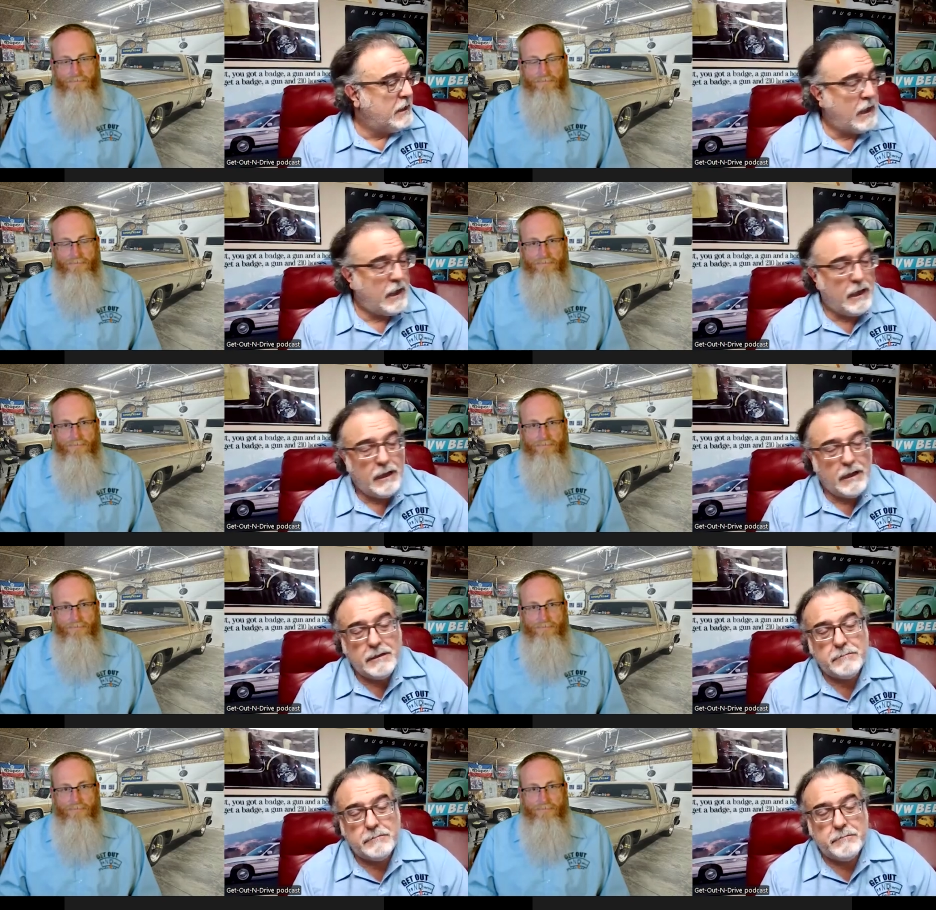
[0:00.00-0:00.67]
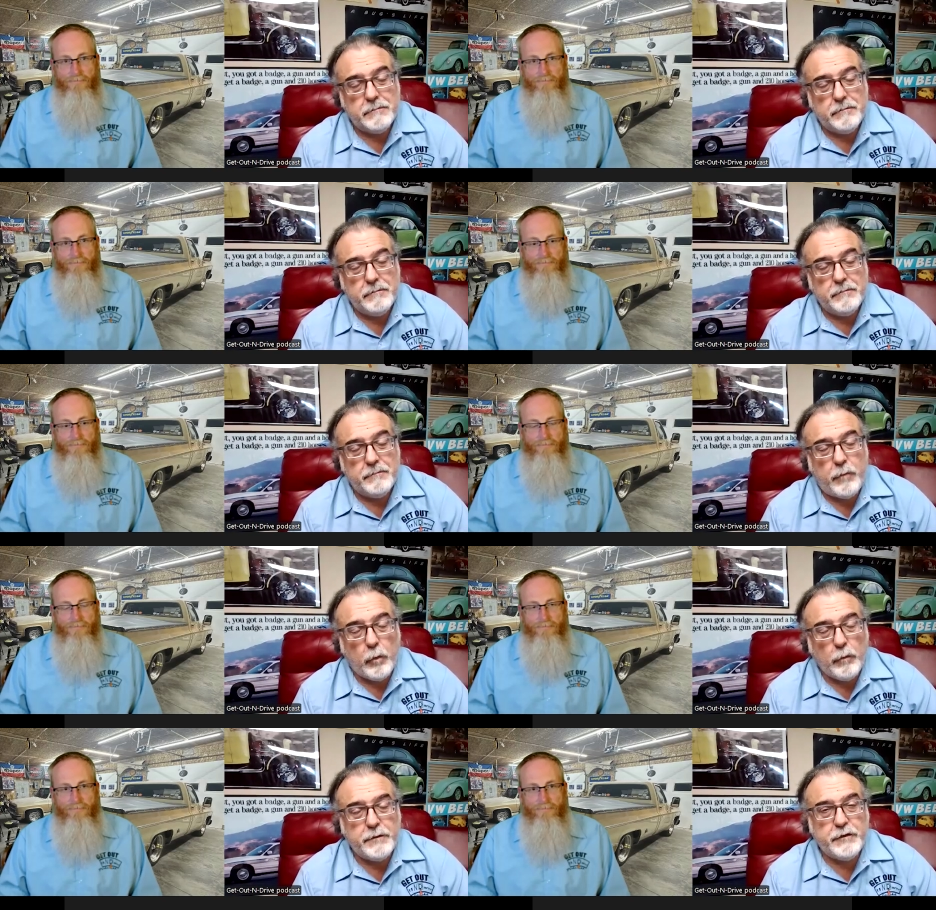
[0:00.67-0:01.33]
Speaker 1: uh,
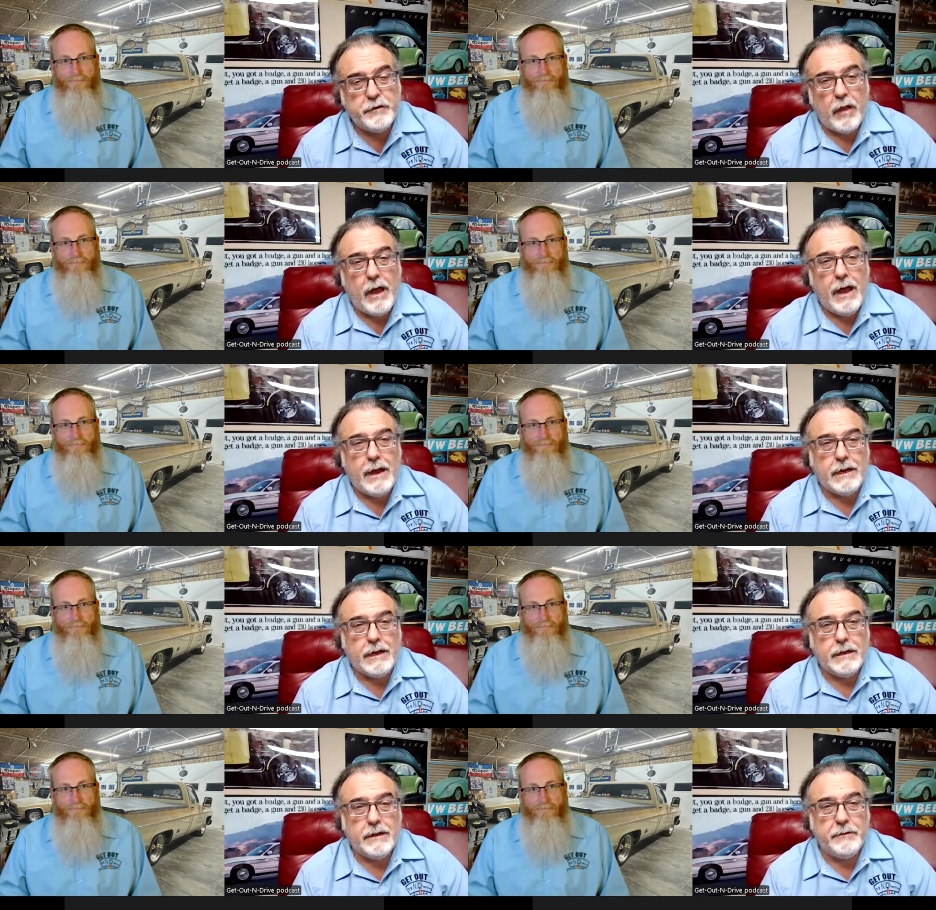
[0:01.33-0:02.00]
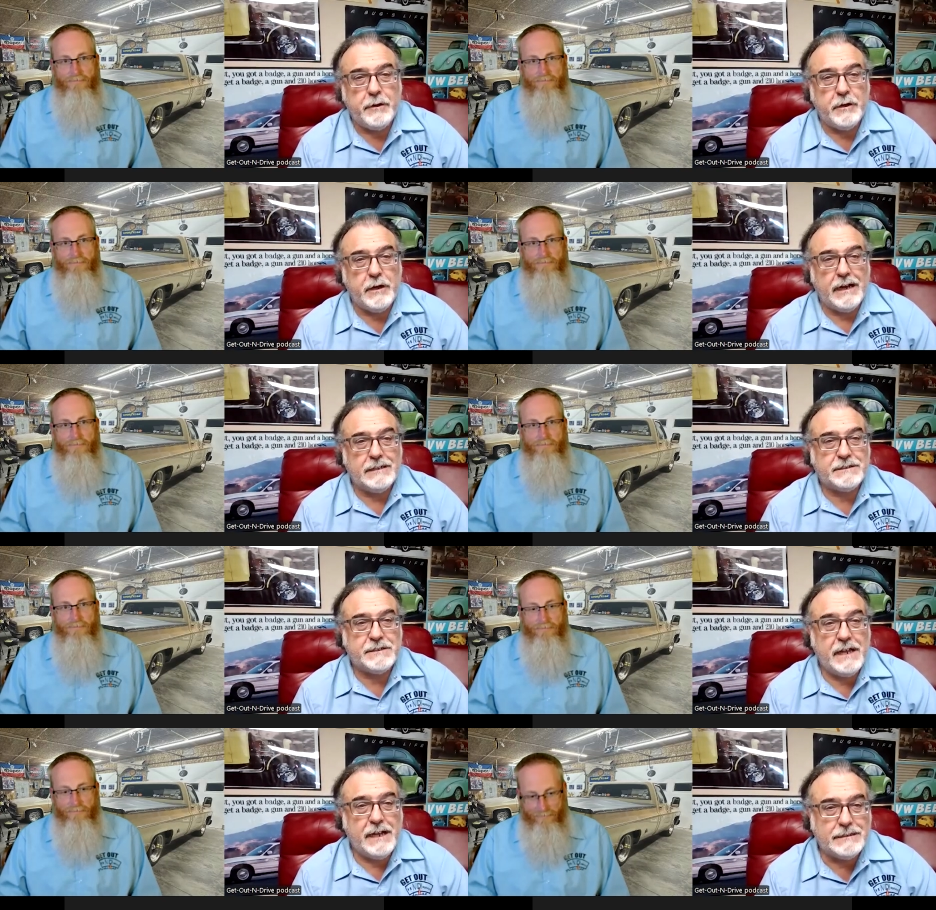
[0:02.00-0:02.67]
Fourth of July in the United
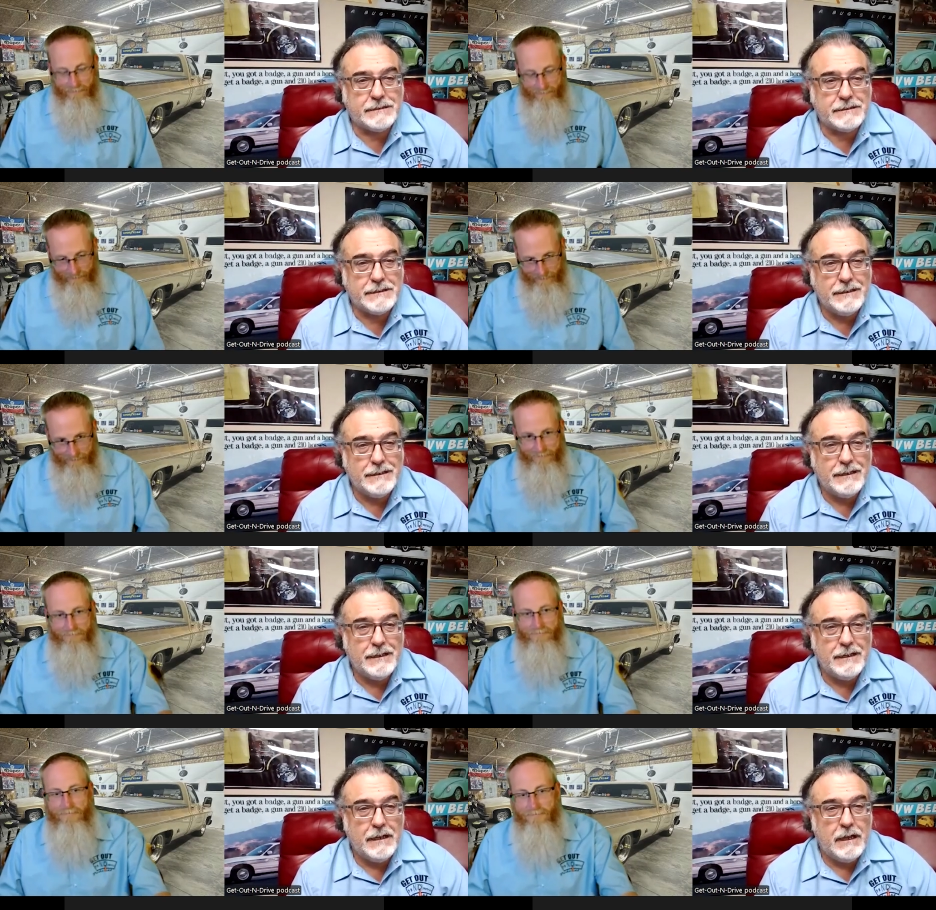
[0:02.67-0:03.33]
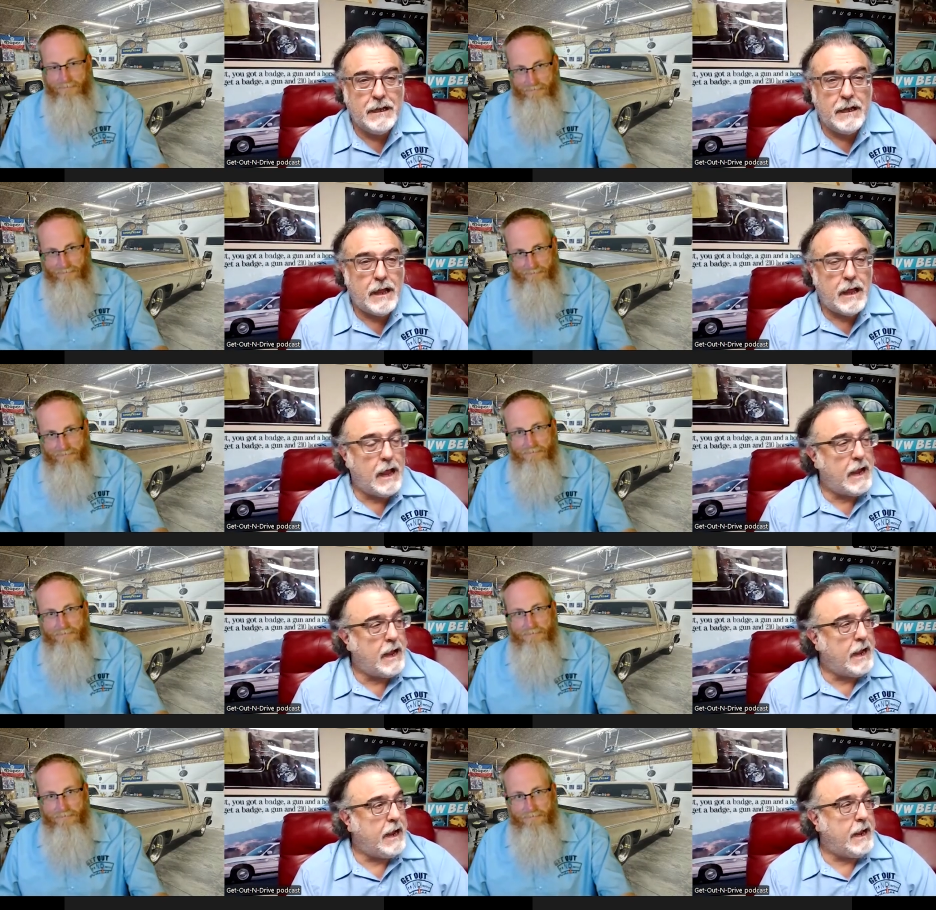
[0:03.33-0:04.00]
States.
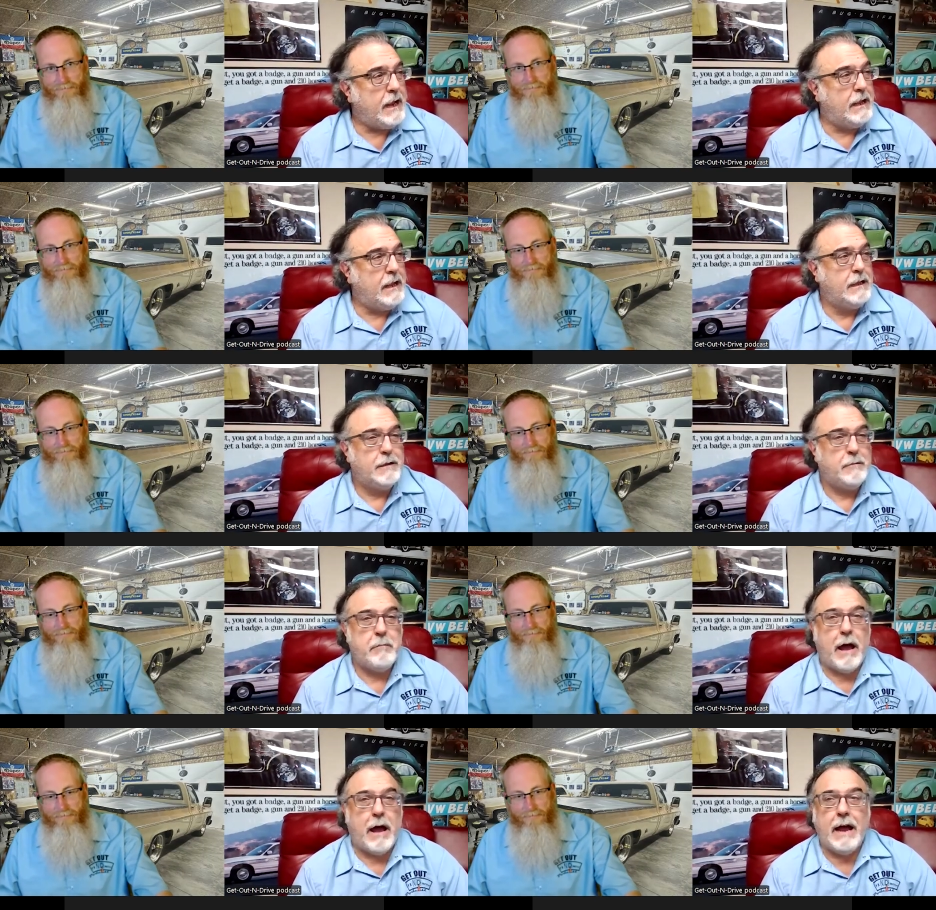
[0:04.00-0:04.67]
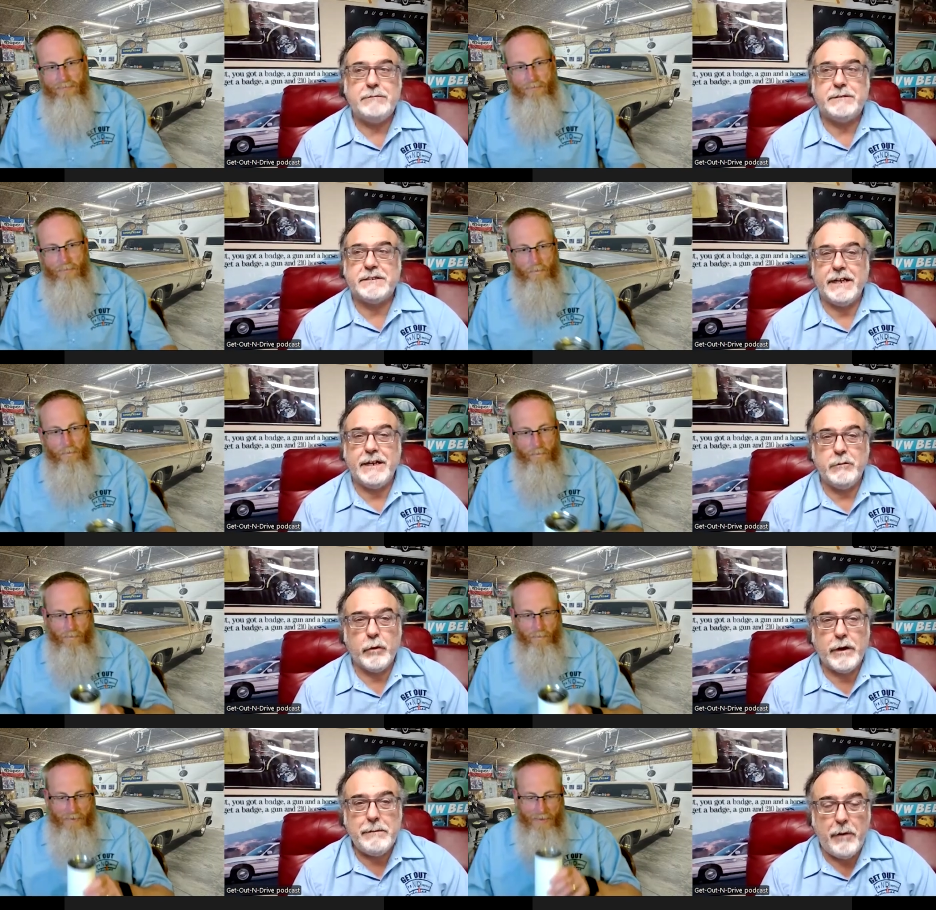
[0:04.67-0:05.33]
It, I've seen
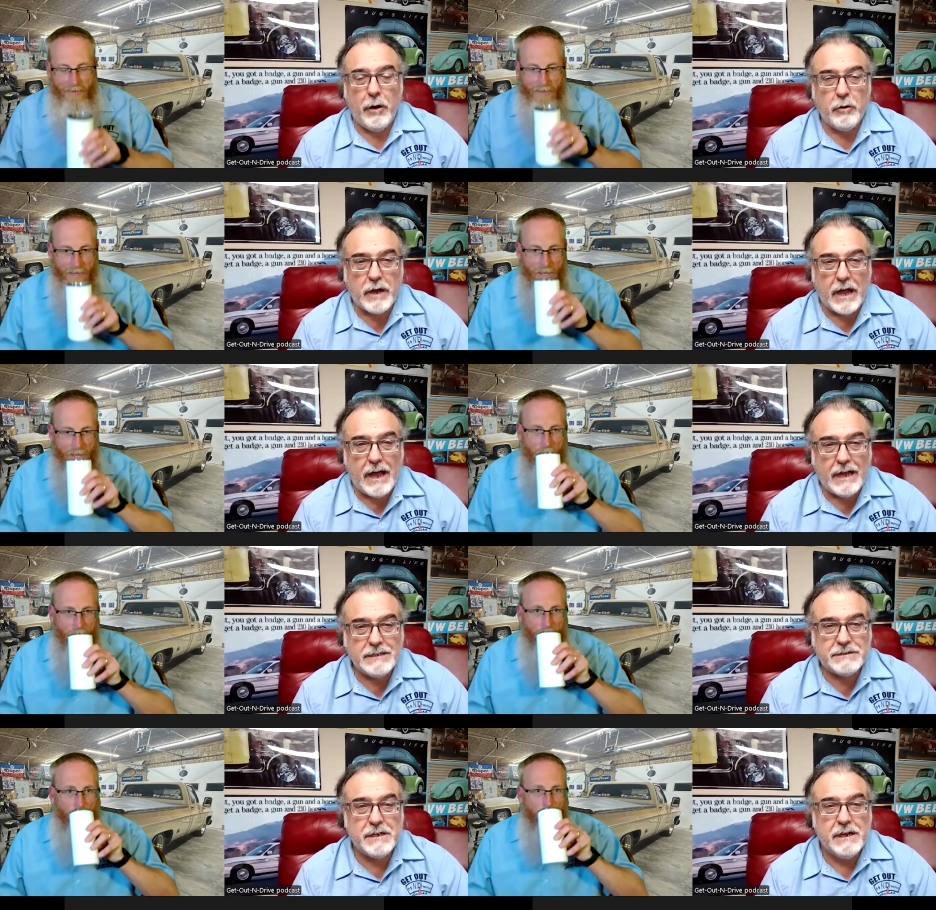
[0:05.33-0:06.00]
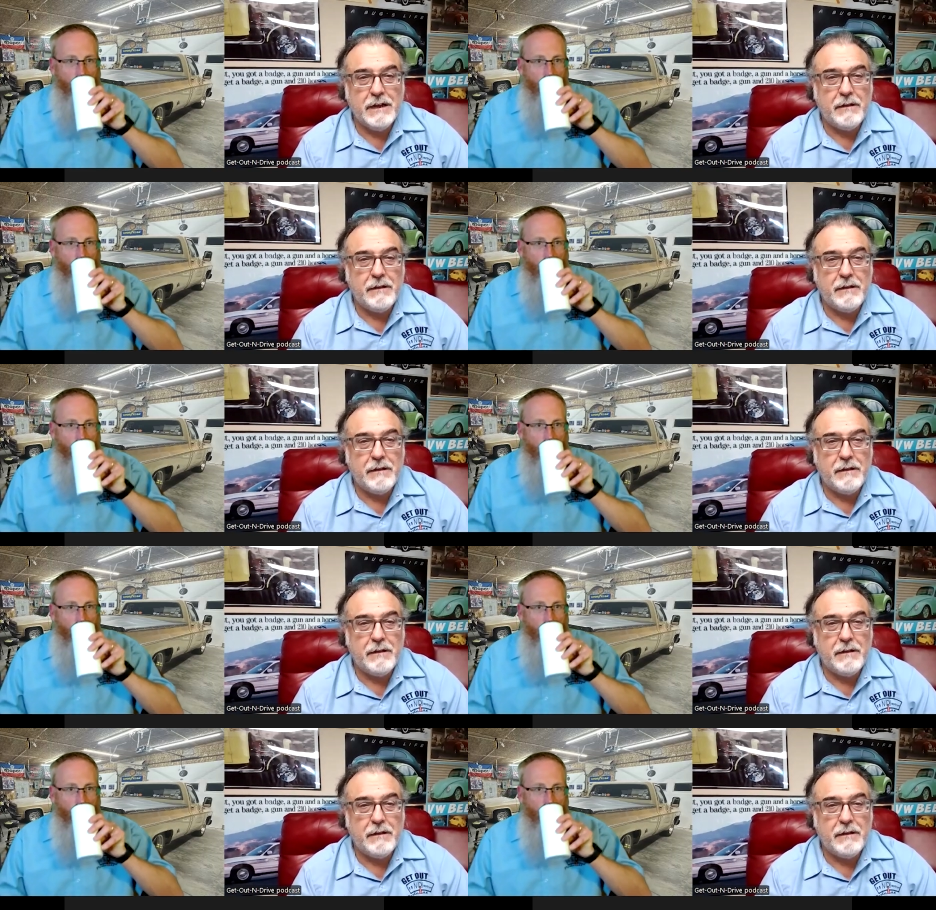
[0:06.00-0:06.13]
repo guys